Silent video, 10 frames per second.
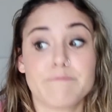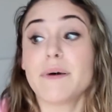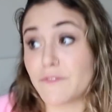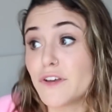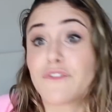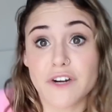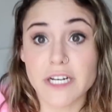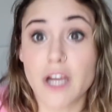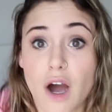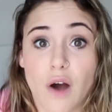but feel free
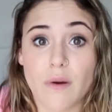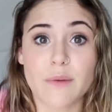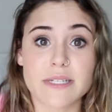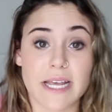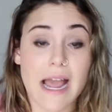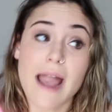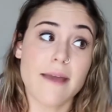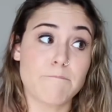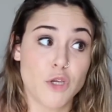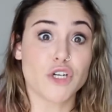to go. It was like,
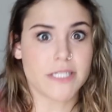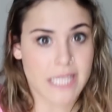you're